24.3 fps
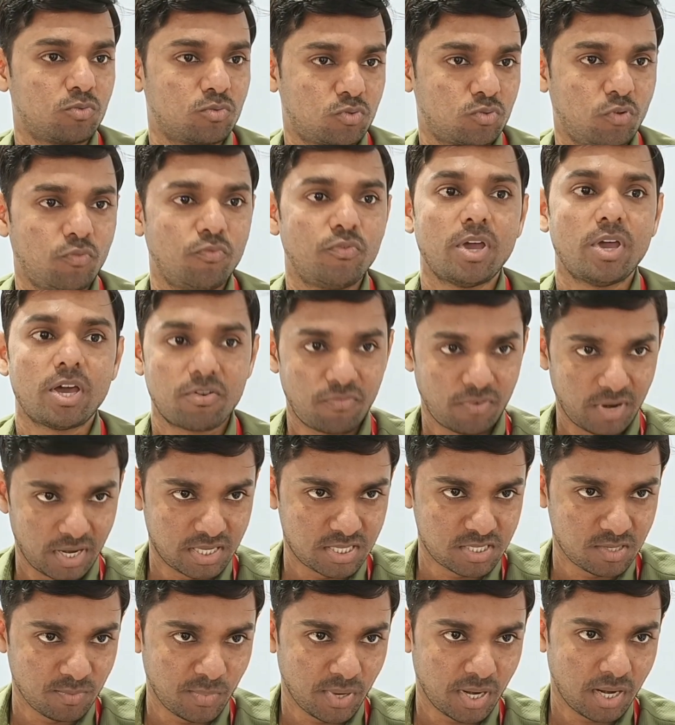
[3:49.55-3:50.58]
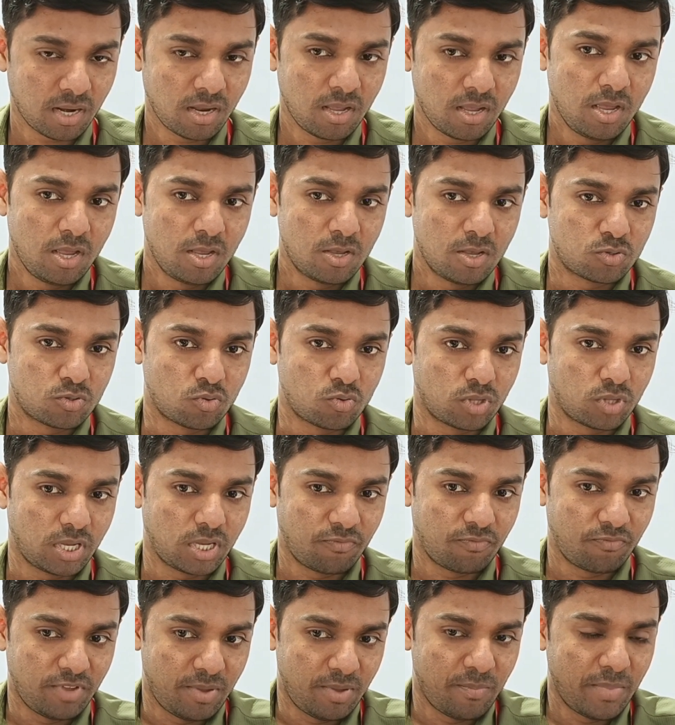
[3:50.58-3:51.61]
So we are flexible, so that
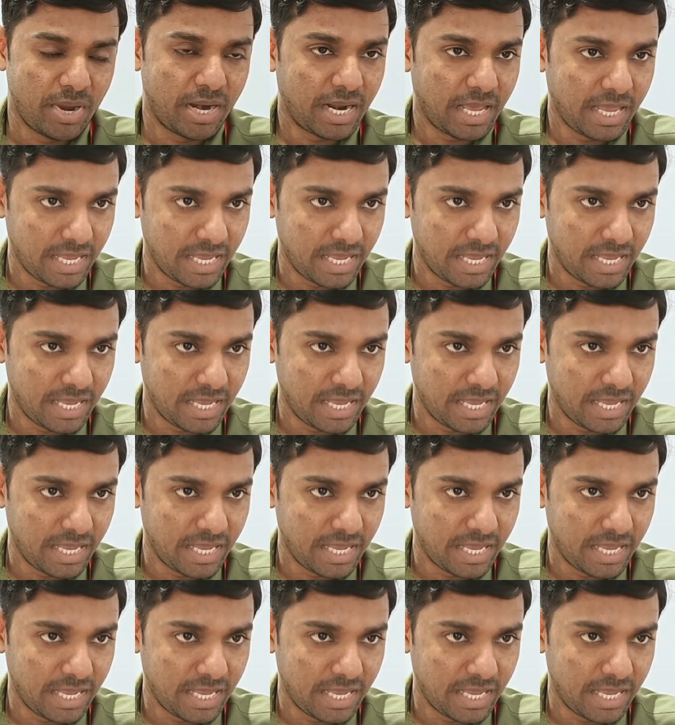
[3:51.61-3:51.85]
we made